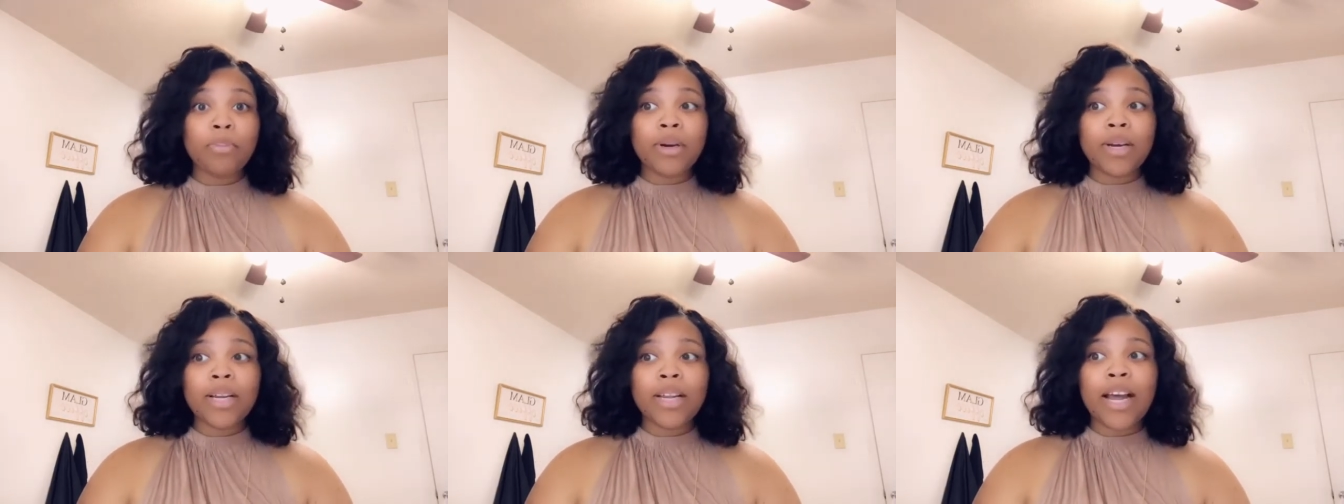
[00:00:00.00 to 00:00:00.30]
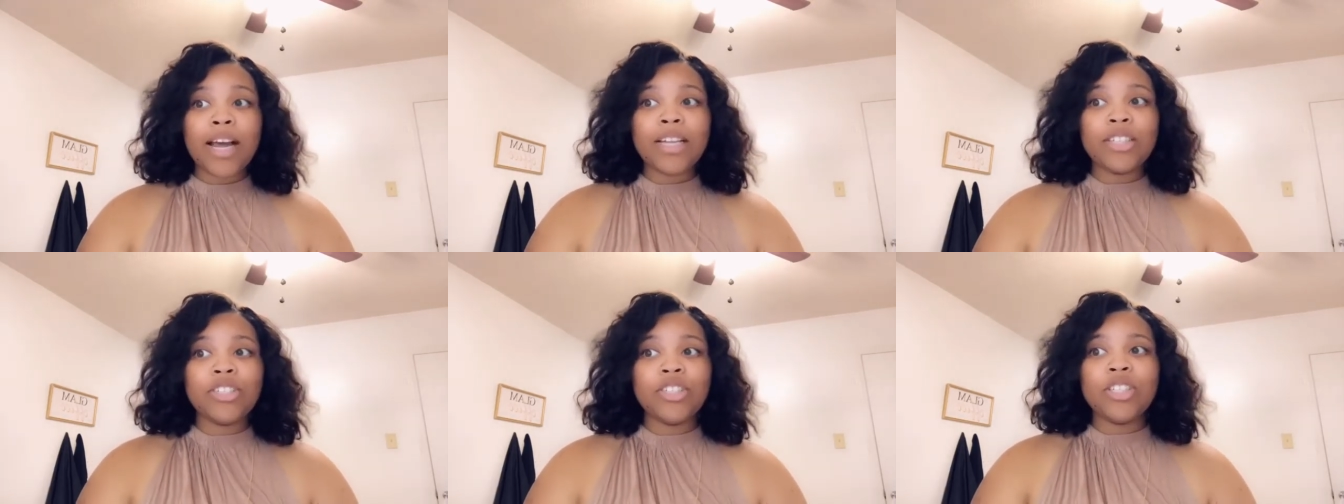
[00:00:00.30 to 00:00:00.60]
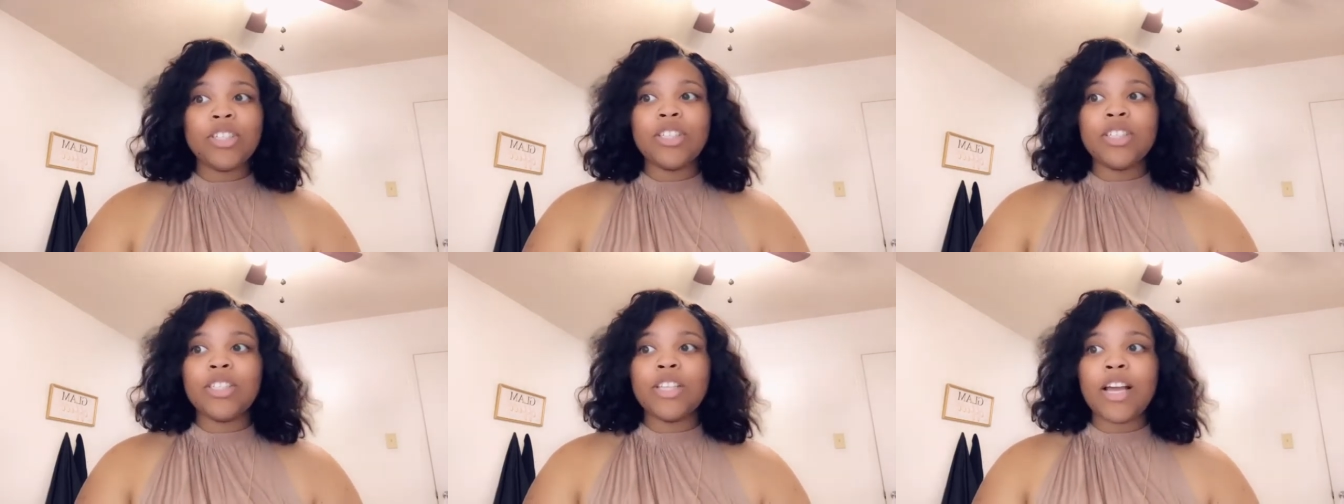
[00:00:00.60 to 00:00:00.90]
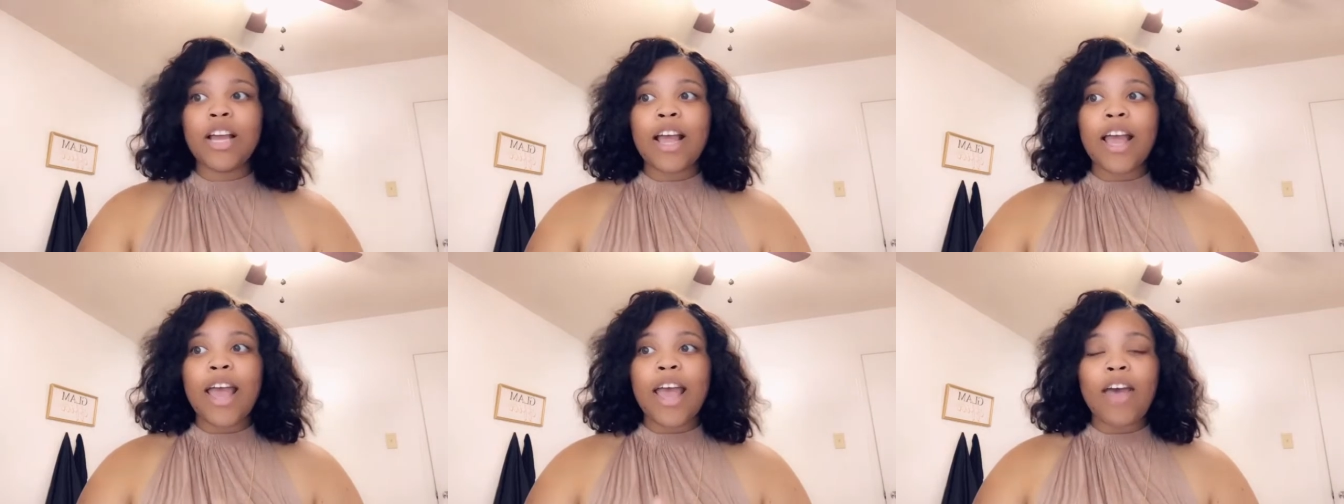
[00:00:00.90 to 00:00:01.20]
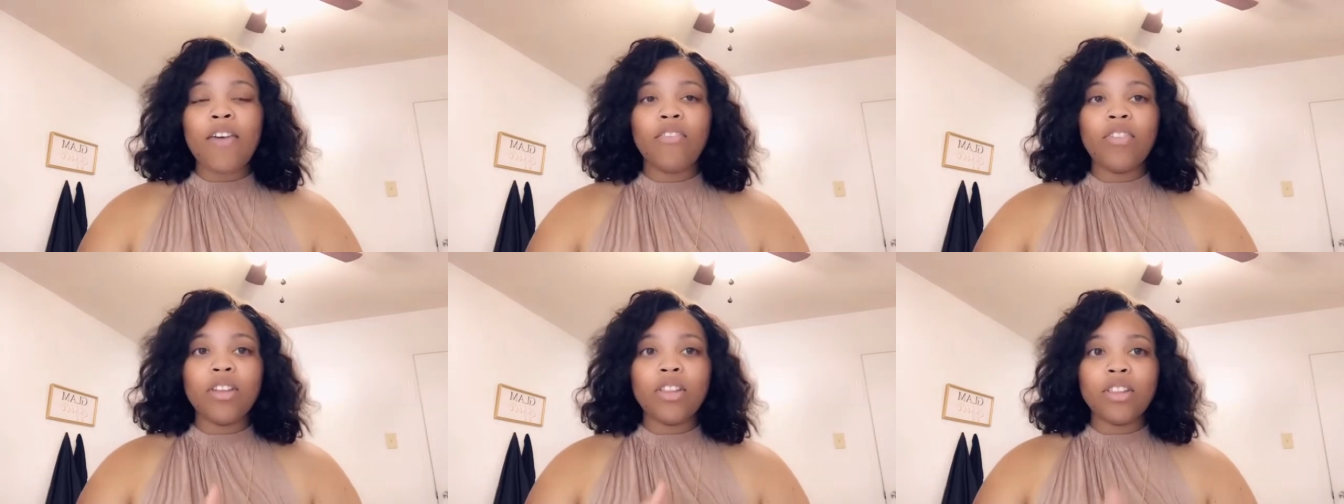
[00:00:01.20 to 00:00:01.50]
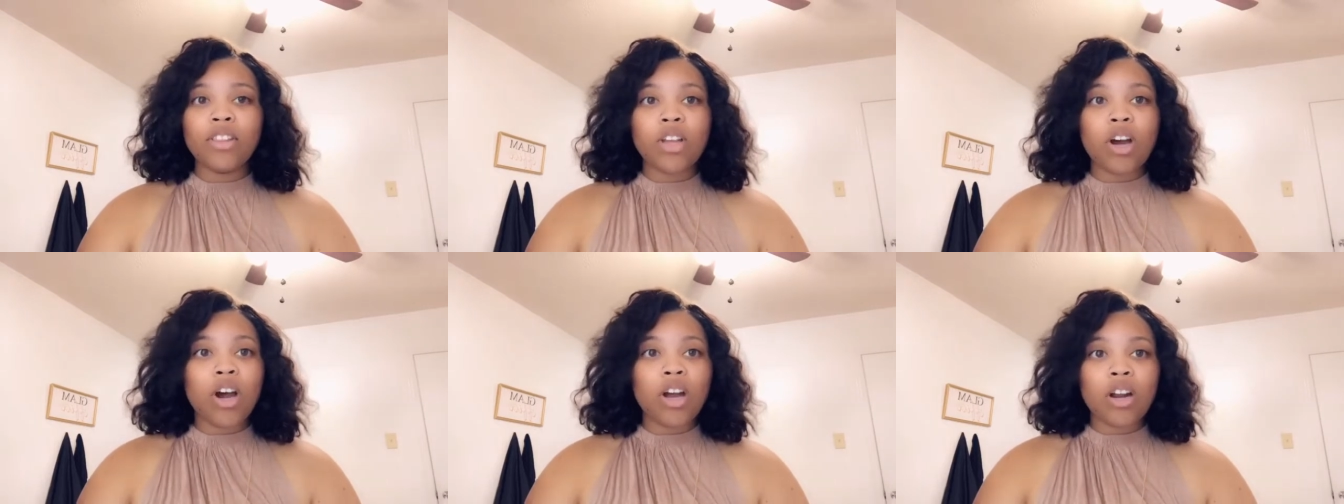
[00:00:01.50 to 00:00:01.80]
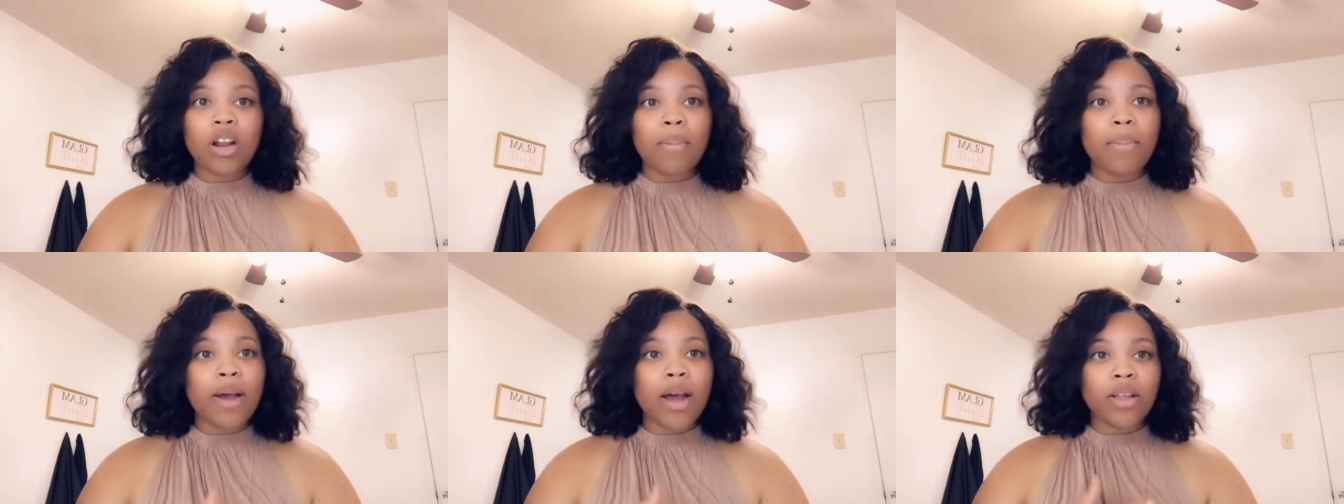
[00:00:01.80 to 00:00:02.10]
but I just haven't
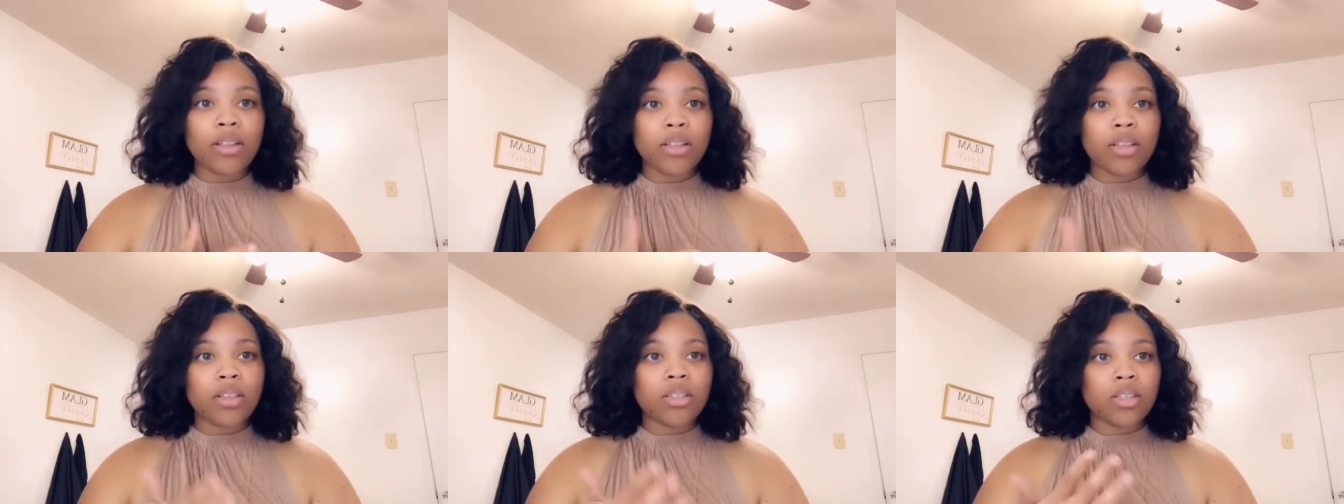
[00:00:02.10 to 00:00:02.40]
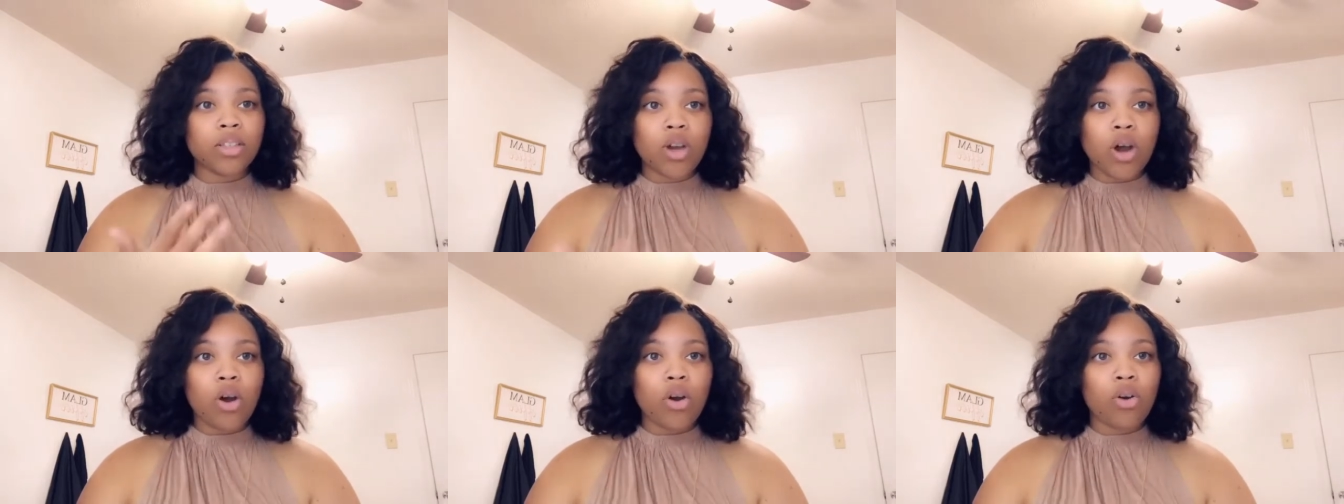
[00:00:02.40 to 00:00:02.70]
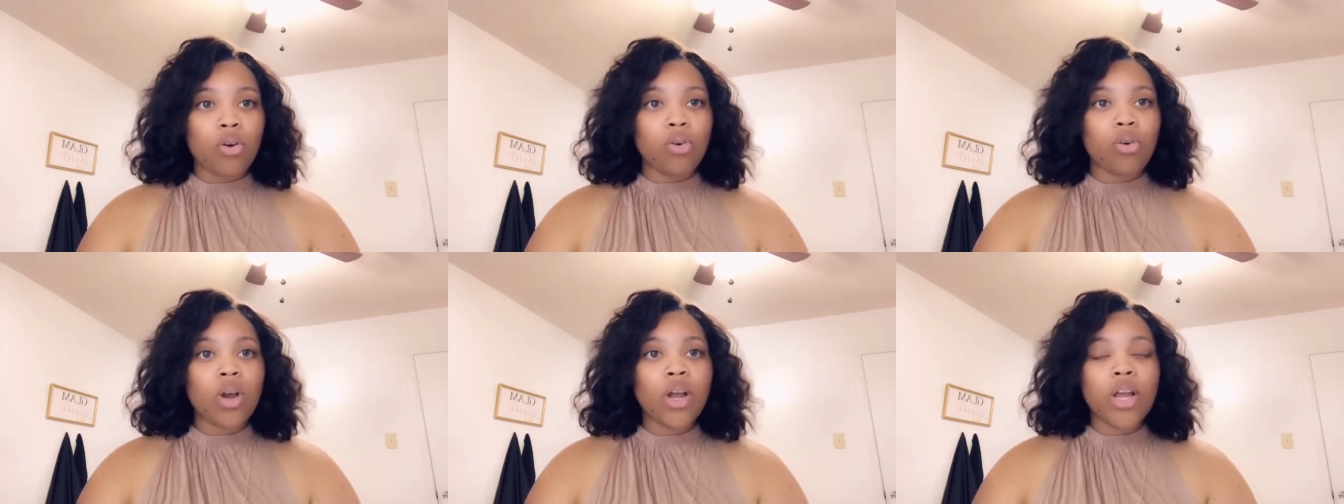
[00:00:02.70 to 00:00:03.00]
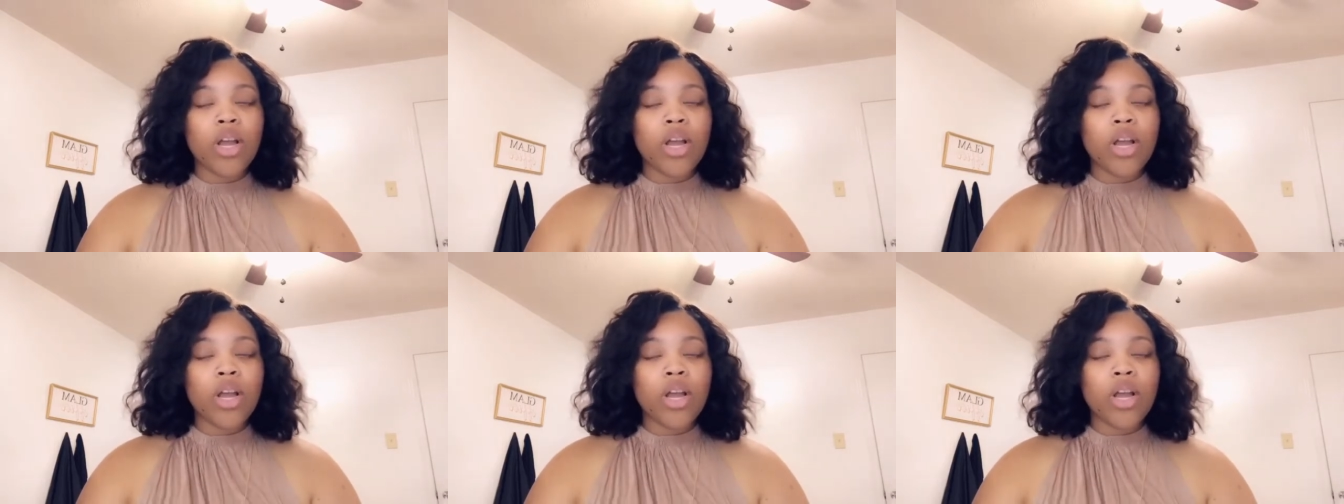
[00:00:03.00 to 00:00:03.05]
thought about this goal,